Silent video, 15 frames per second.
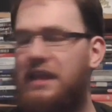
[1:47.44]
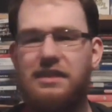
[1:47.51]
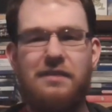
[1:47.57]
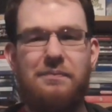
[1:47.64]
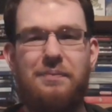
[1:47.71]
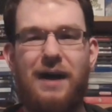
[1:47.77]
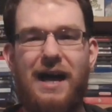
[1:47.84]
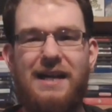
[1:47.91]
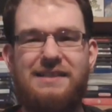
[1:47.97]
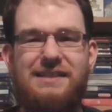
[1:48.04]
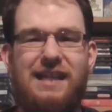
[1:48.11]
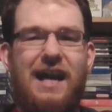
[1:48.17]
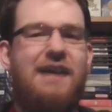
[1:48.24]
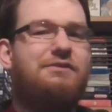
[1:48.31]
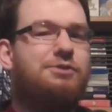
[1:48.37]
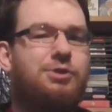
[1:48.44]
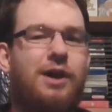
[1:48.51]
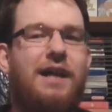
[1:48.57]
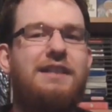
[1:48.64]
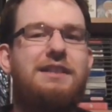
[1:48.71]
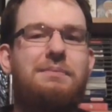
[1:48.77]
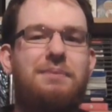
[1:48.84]
in the past I've
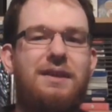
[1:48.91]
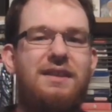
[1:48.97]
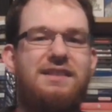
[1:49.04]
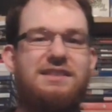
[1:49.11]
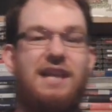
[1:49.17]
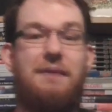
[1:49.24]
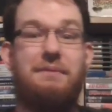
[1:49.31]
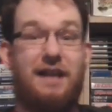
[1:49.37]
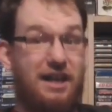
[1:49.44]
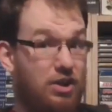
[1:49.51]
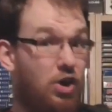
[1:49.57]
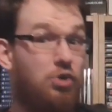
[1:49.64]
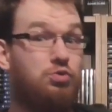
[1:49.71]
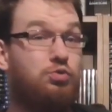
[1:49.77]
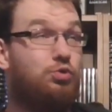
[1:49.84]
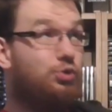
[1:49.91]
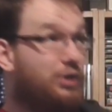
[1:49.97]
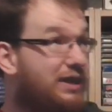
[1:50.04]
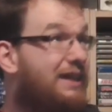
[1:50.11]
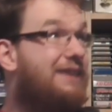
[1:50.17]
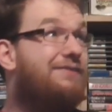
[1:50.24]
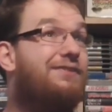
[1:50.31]
tried to beat this game, and I got
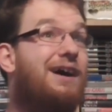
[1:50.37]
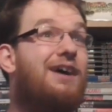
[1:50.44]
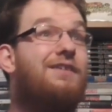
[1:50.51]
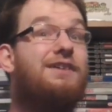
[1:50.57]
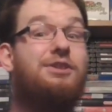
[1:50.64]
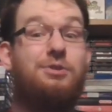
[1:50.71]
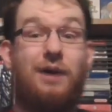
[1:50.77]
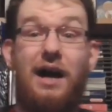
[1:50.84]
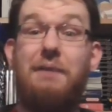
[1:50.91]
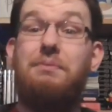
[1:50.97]
really far into it.